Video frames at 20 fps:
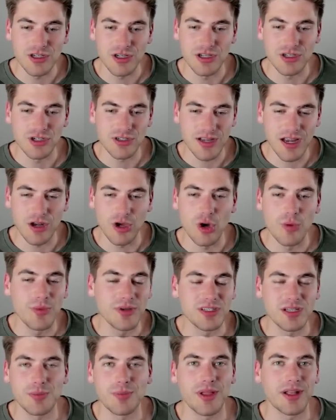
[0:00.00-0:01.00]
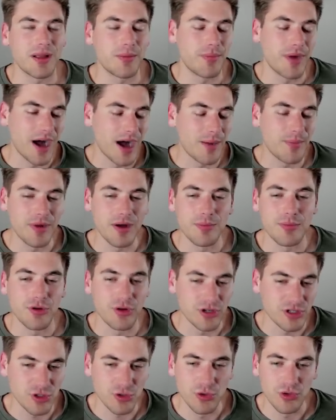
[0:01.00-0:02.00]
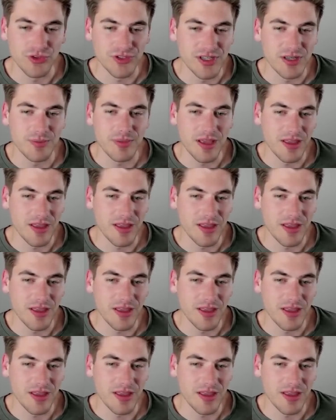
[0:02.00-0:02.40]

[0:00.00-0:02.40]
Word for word: It just kind of opens up like a pop-up or a tooltip